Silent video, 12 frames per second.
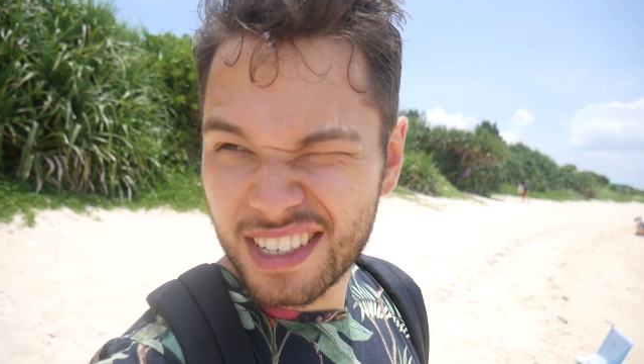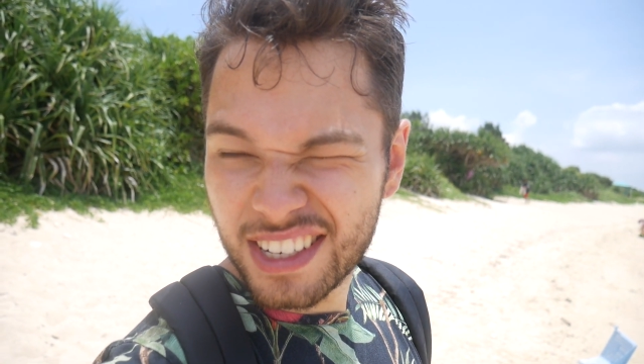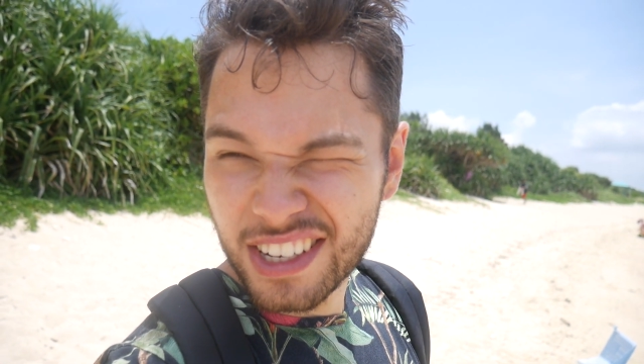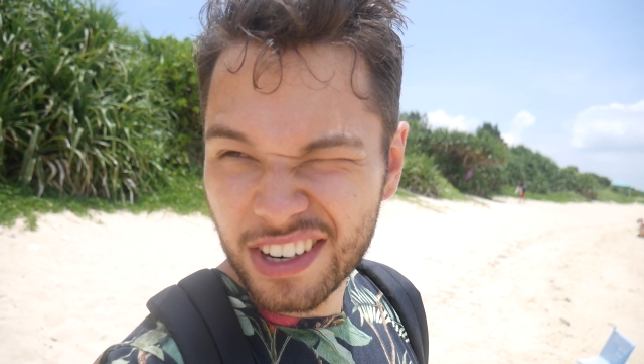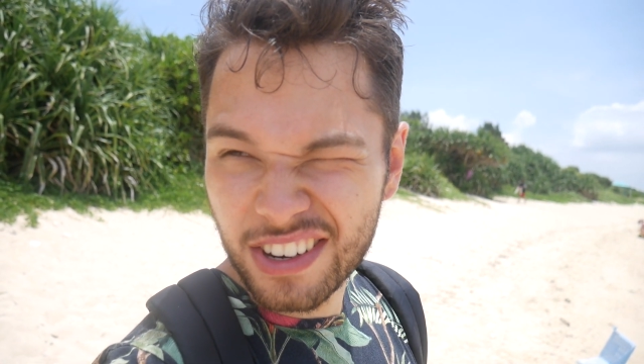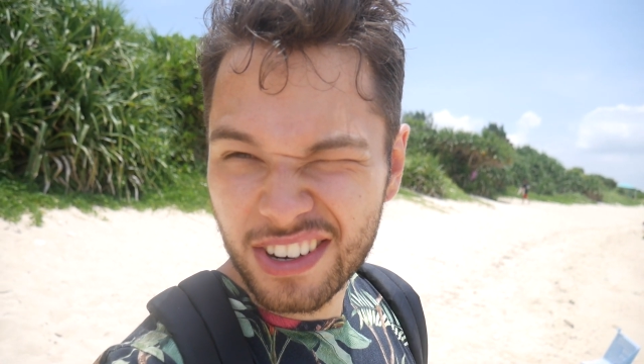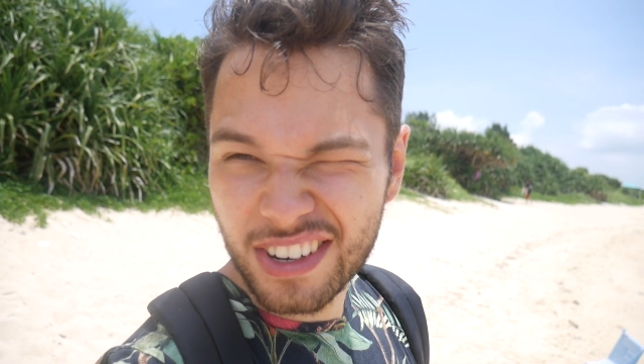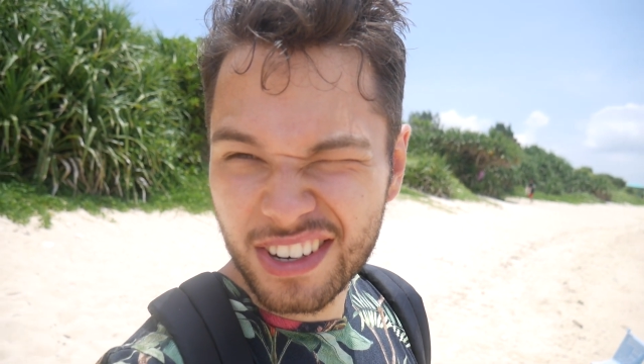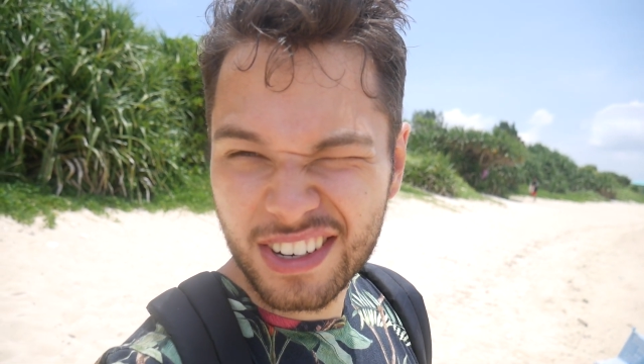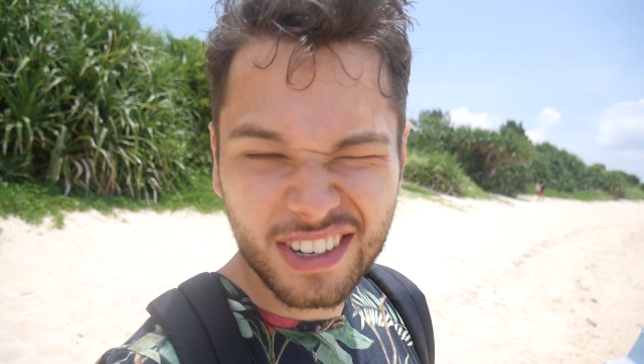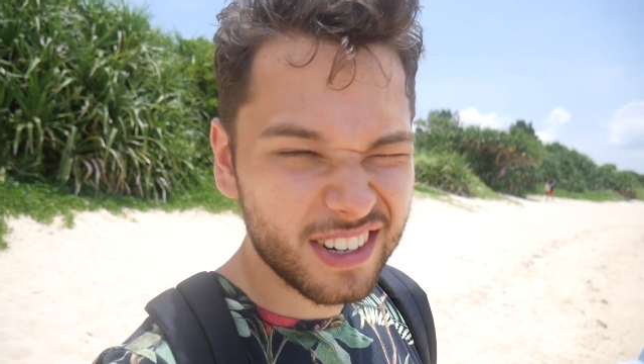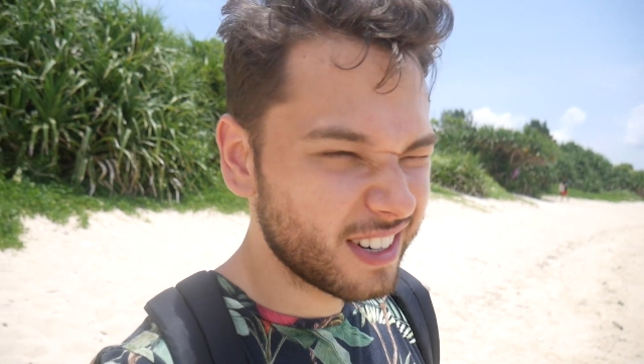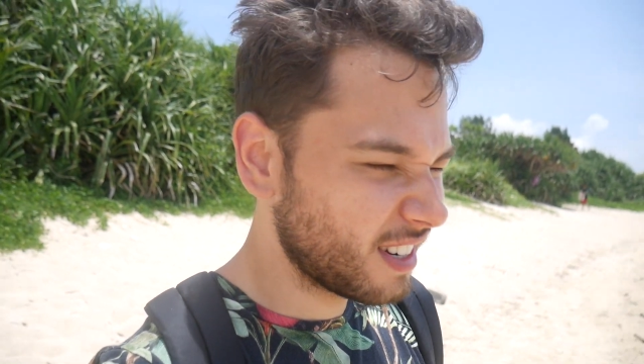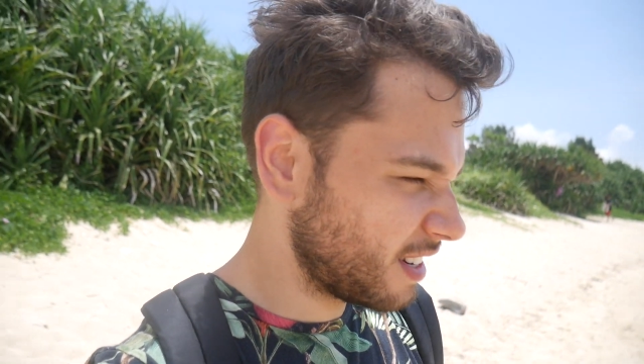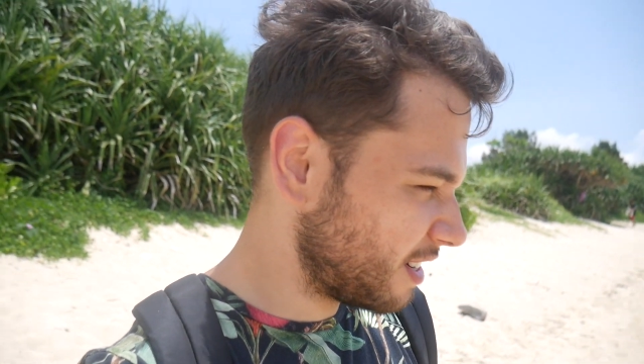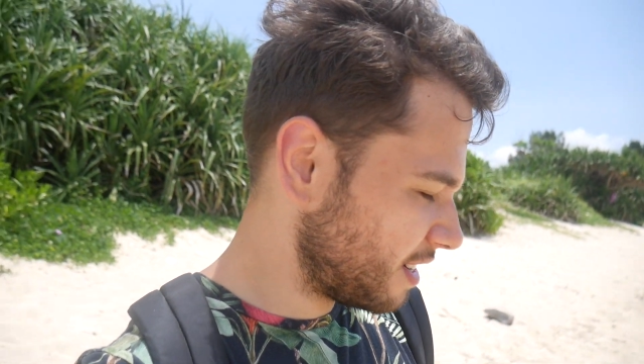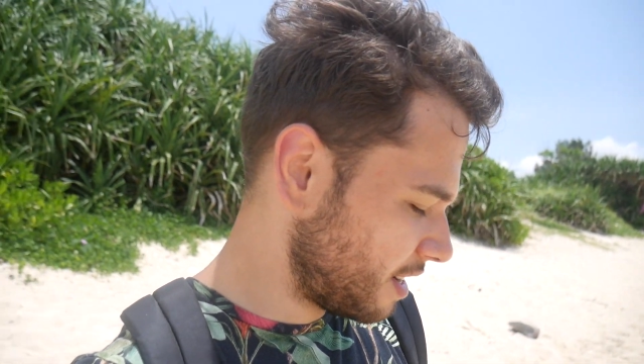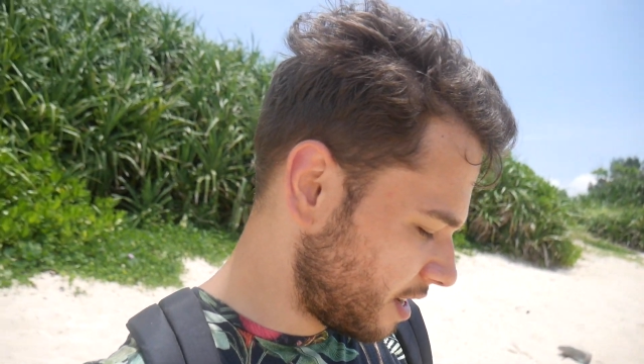You know?
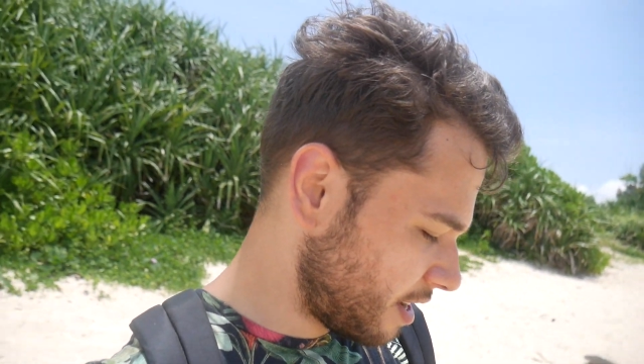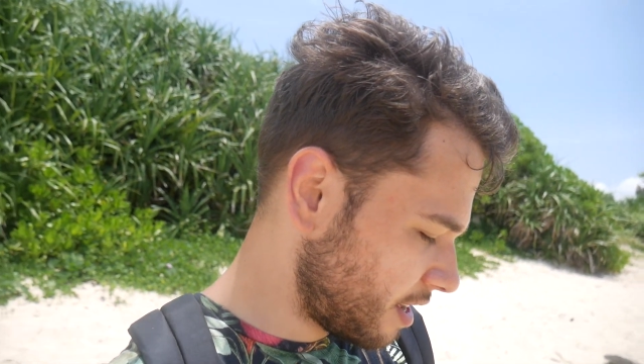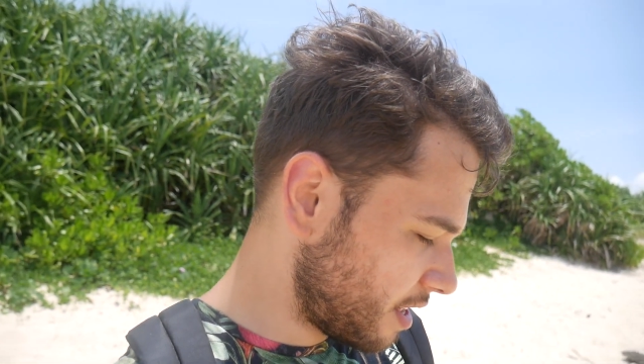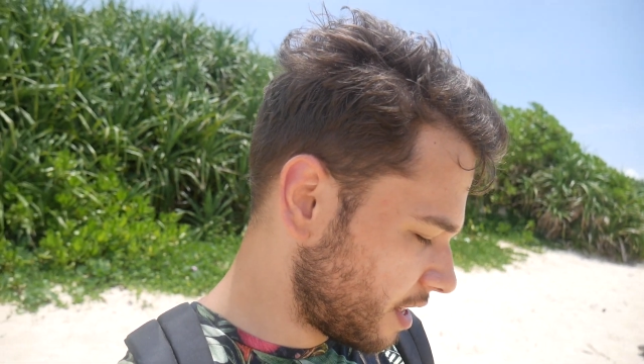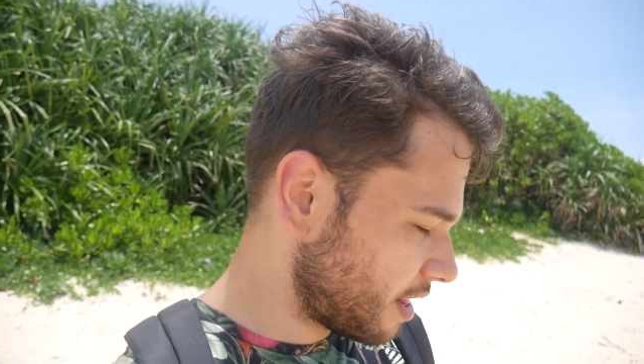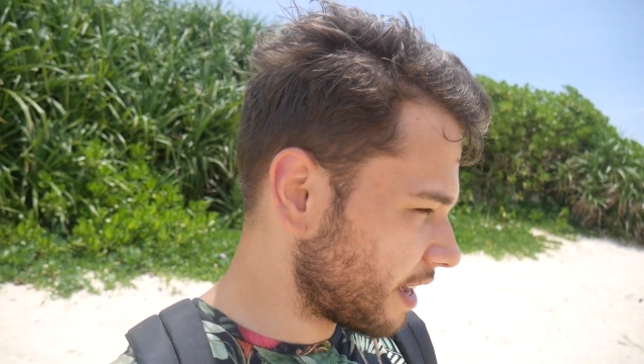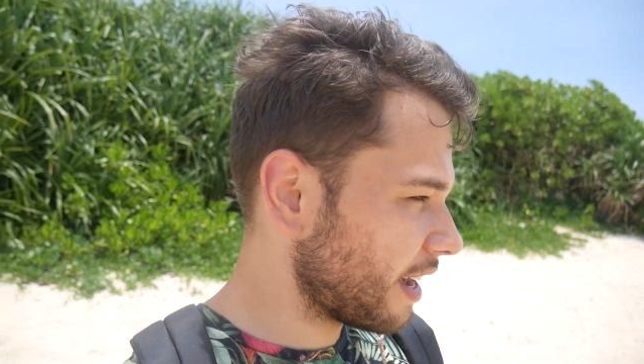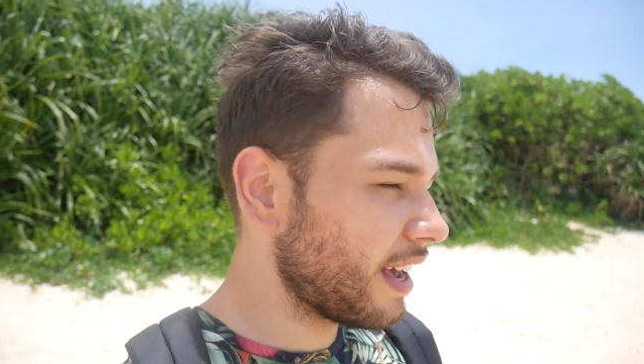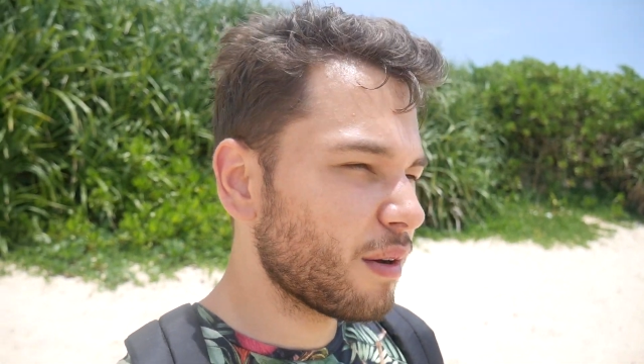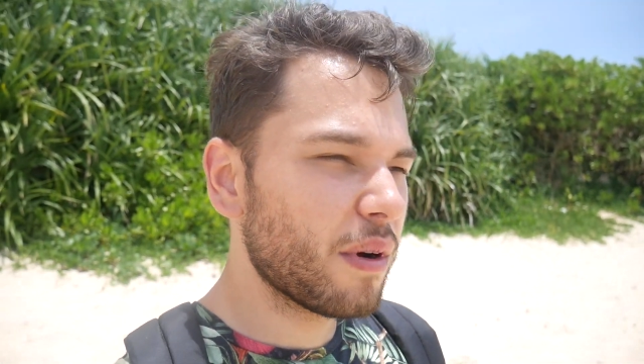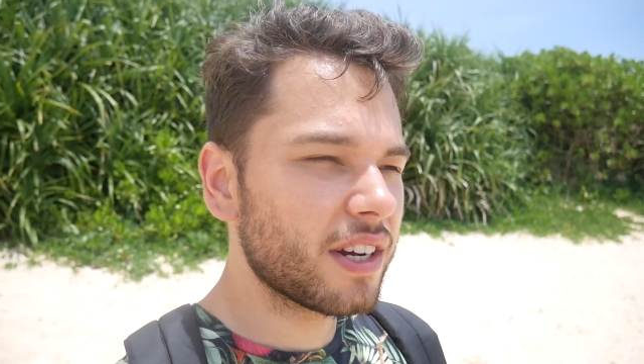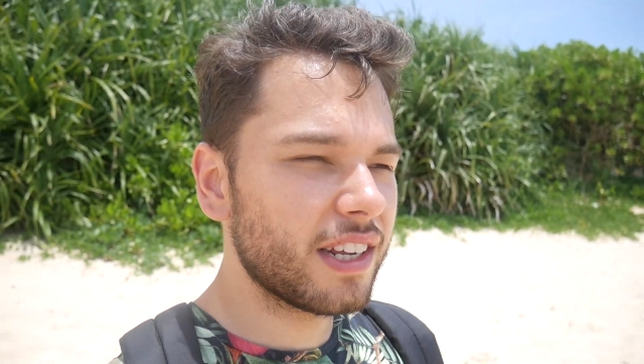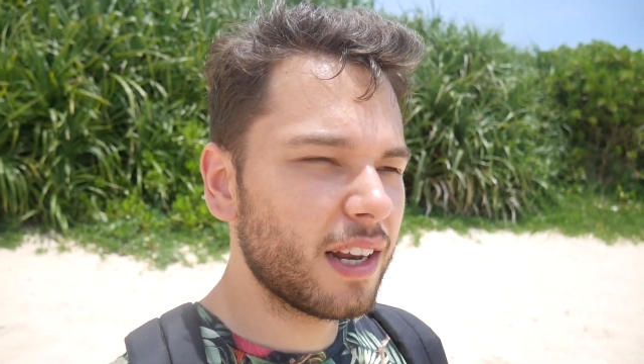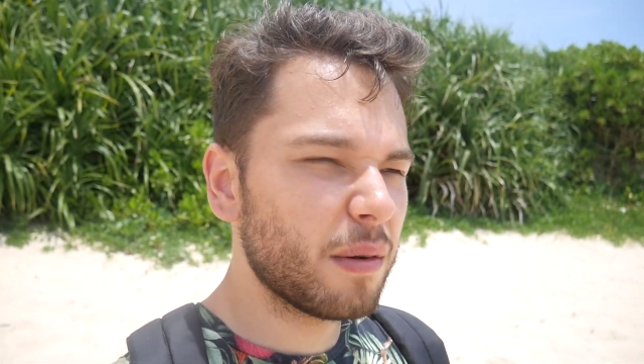Like, hey, where's the